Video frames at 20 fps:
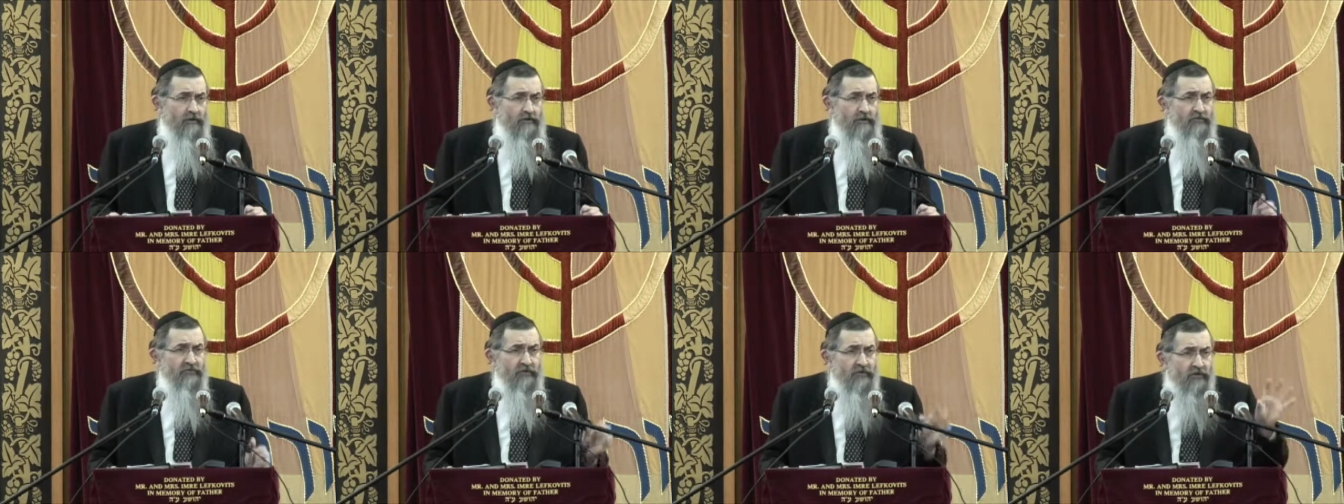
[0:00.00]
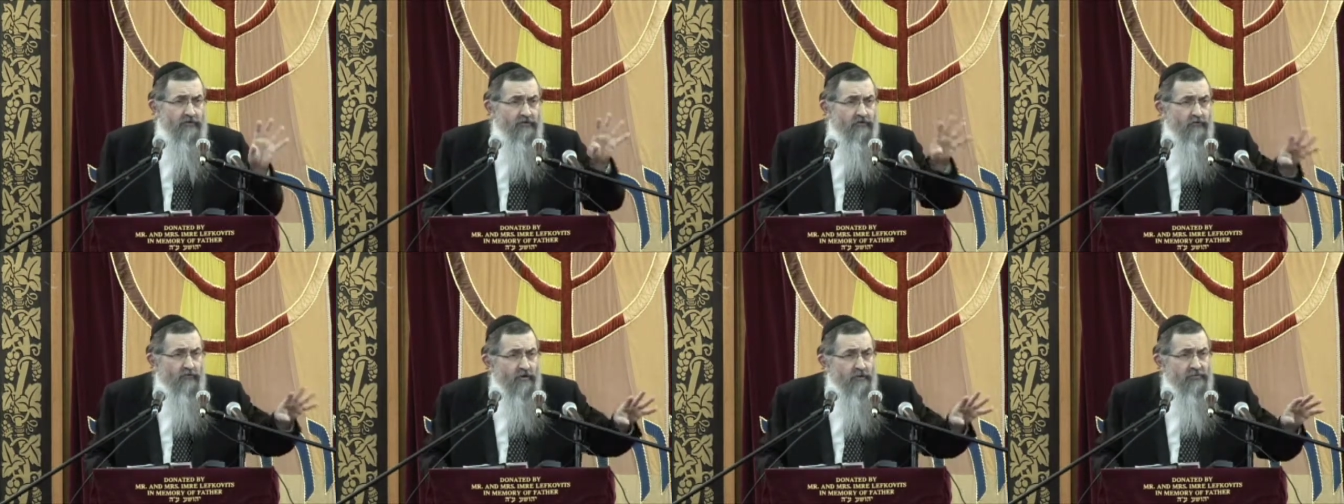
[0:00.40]
The
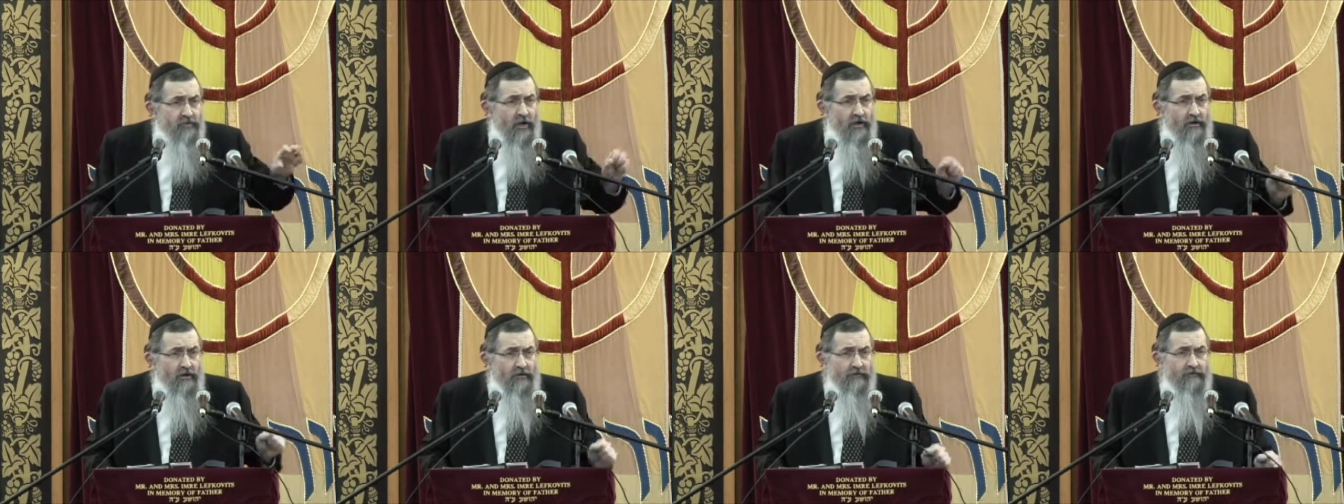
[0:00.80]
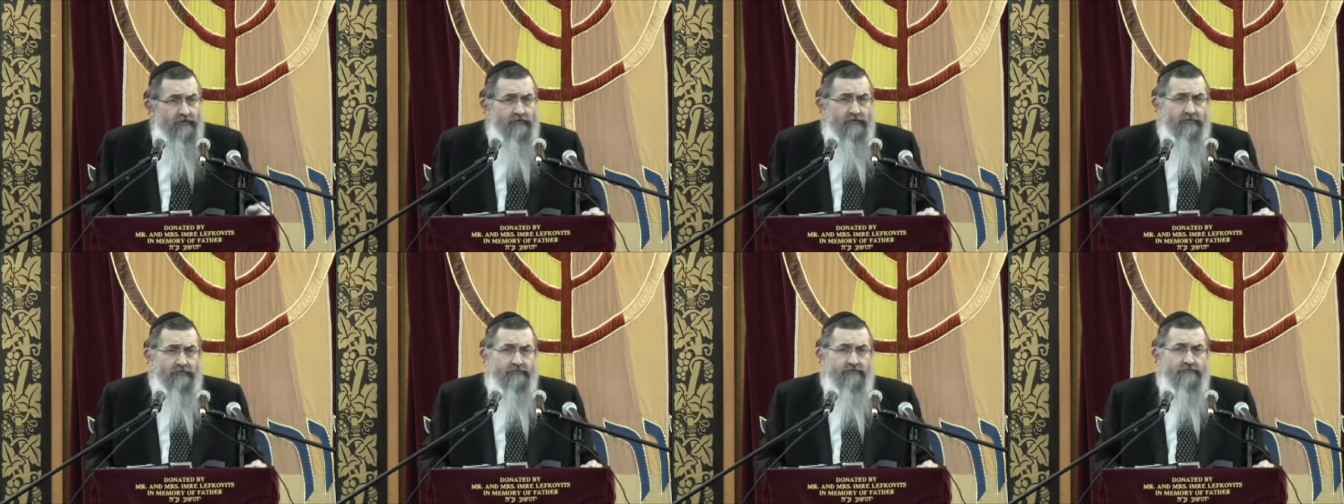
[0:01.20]
first 3
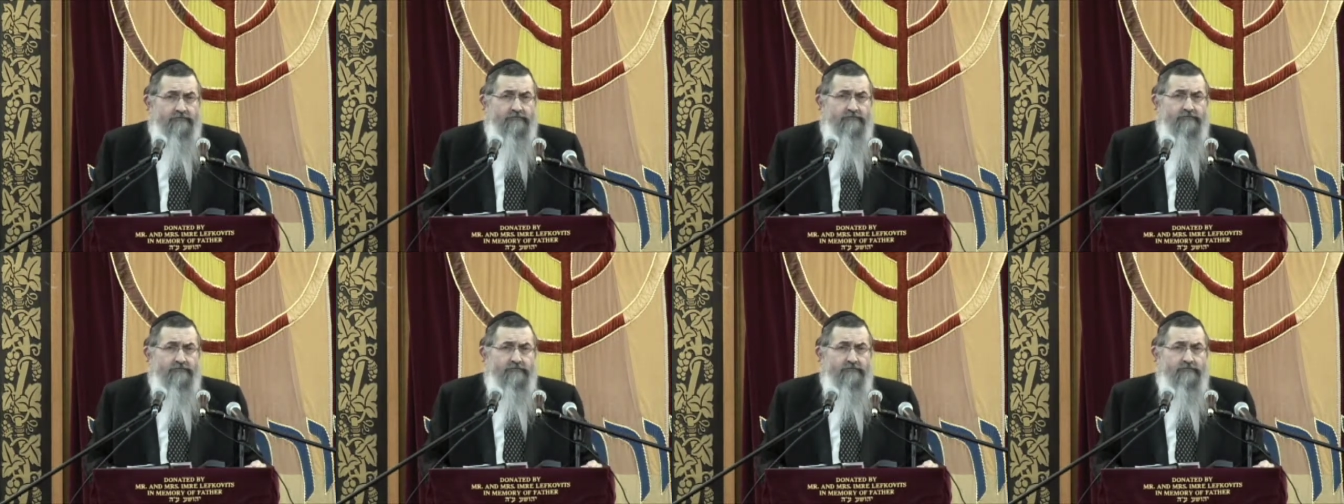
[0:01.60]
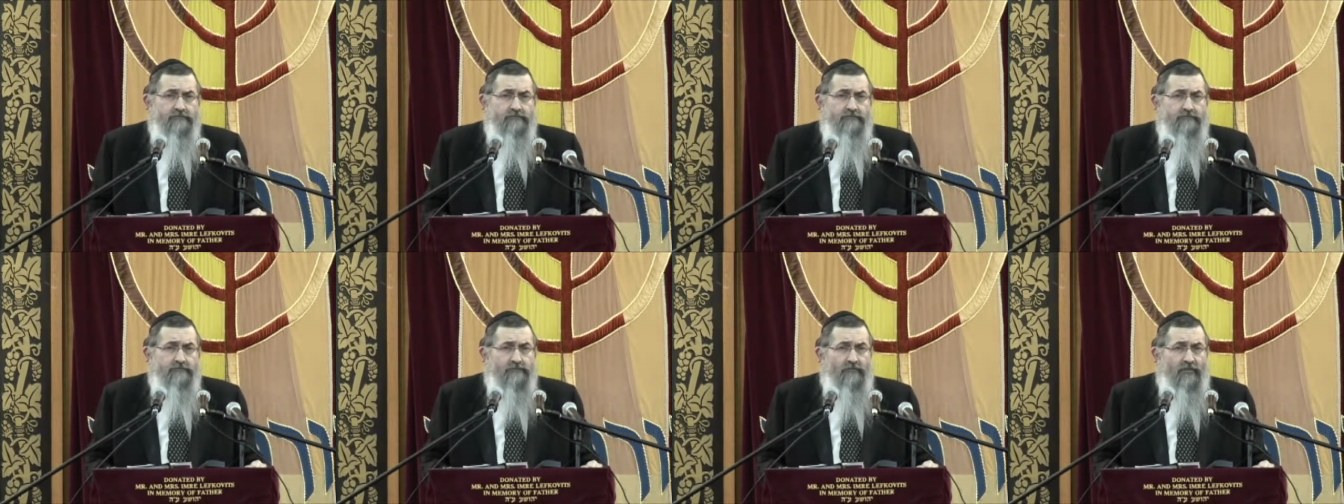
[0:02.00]
brachos,
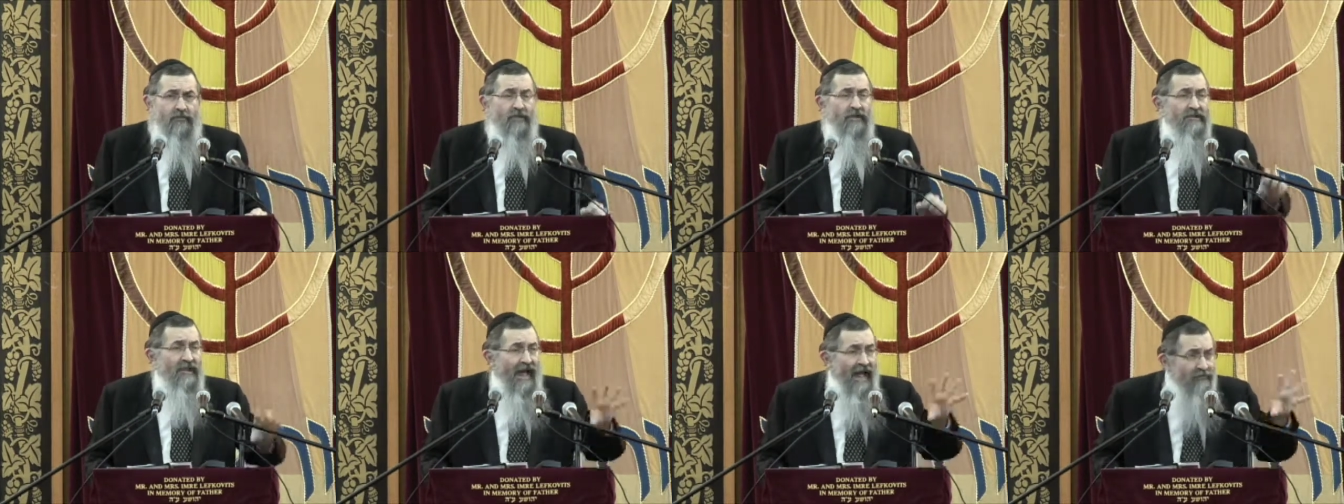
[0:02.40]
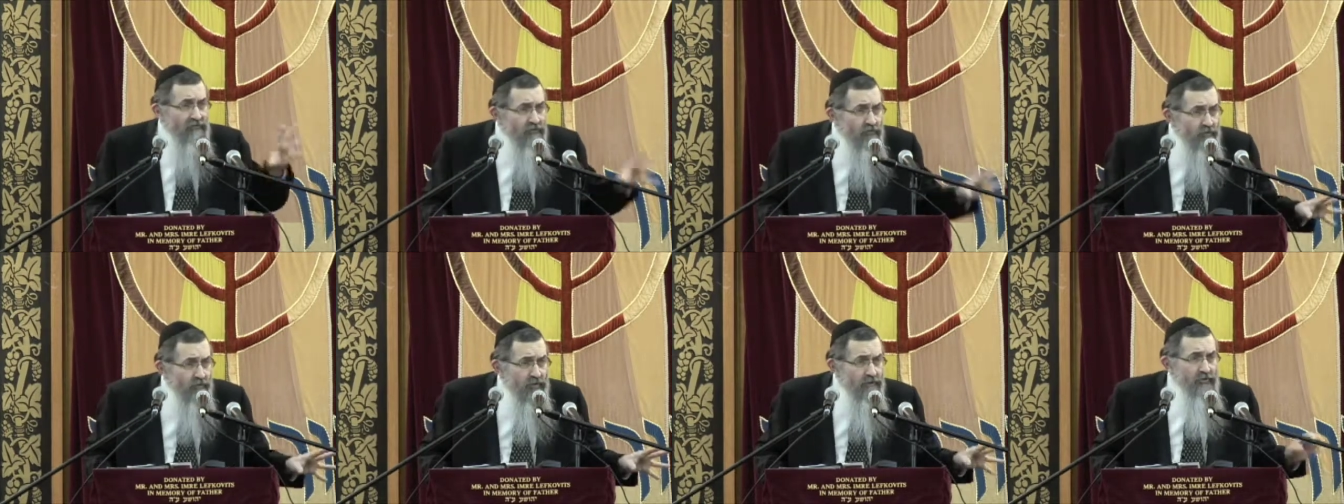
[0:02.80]
the
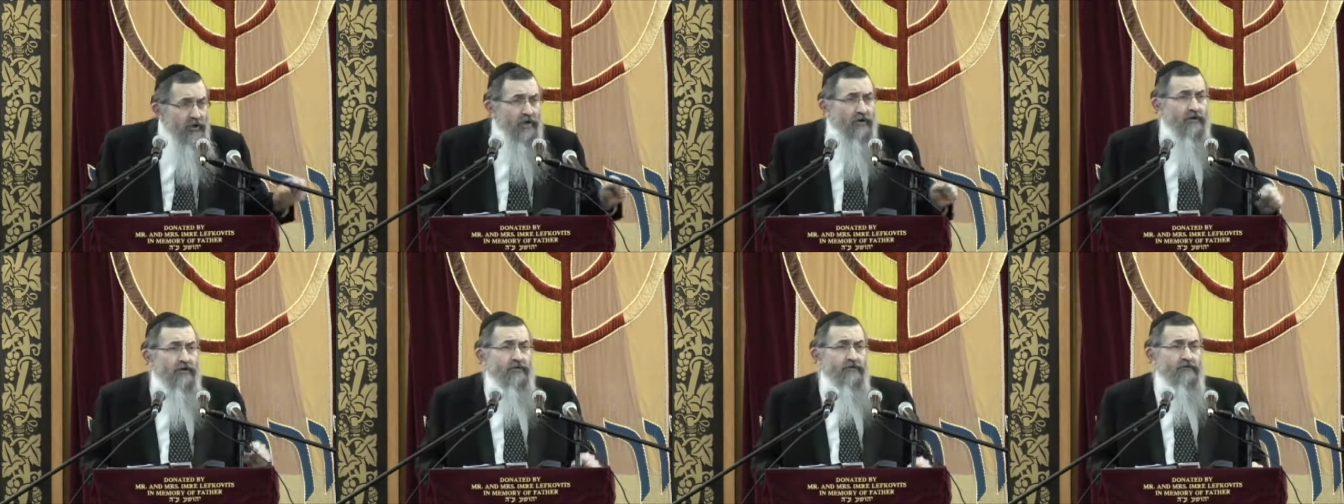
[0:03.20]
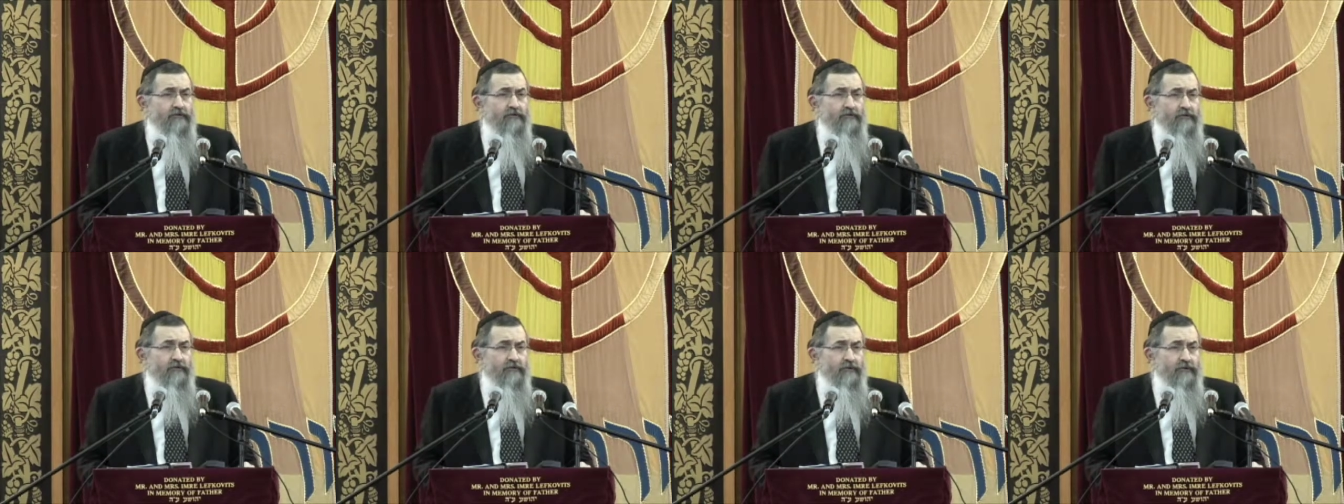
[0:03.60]
last 3
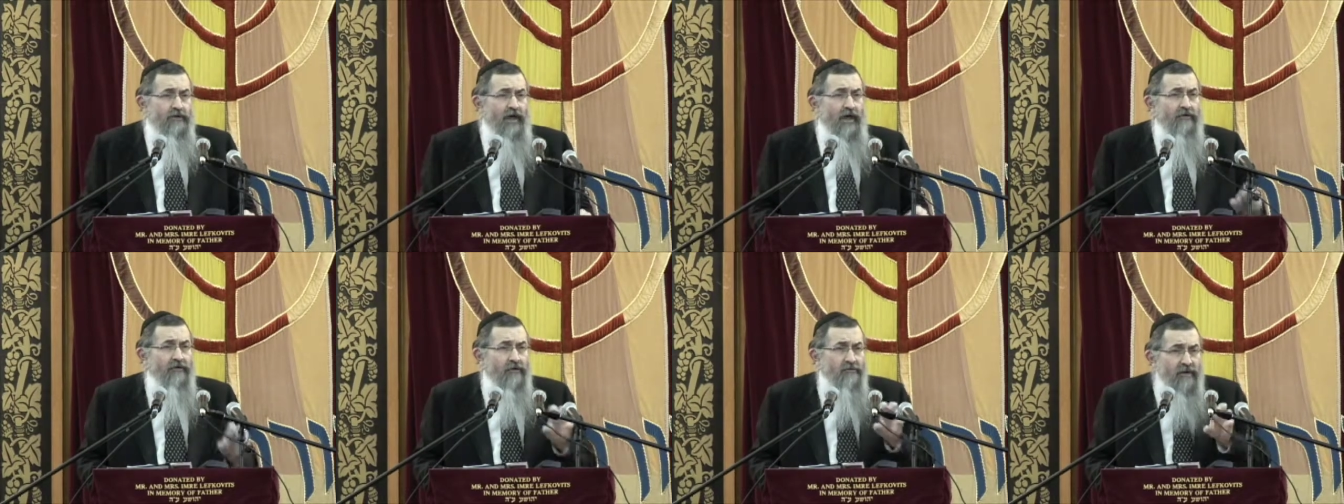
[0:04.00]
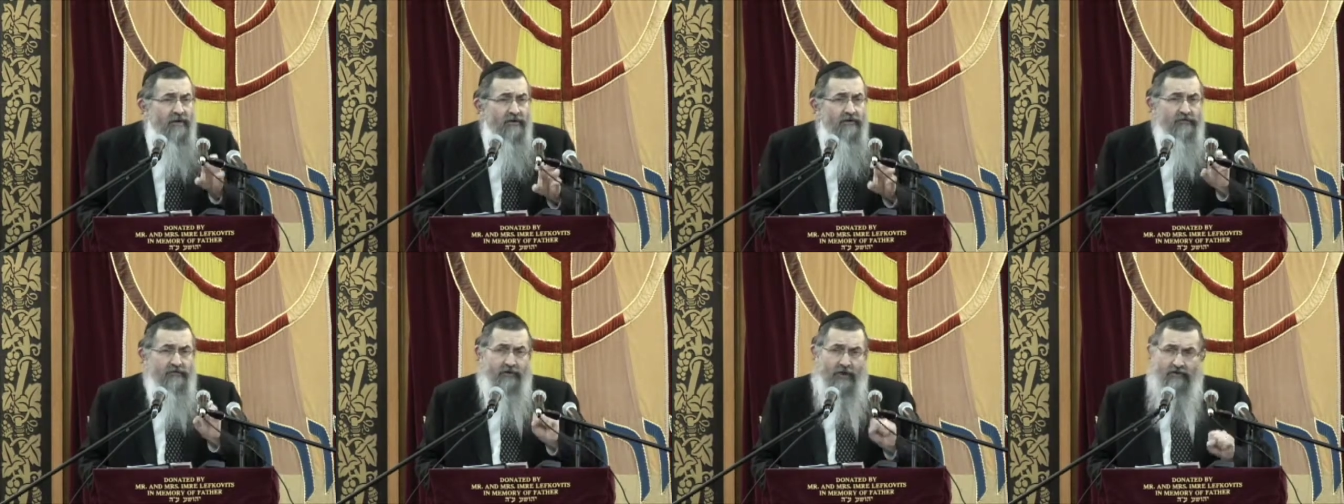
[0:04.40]
brachos, and the
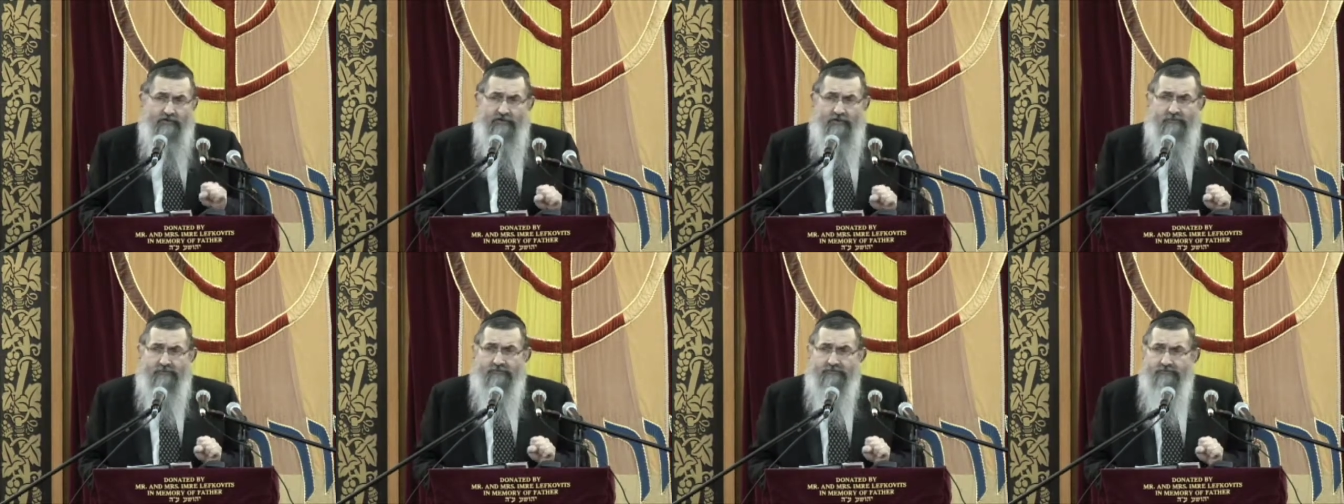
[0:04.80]
middle section.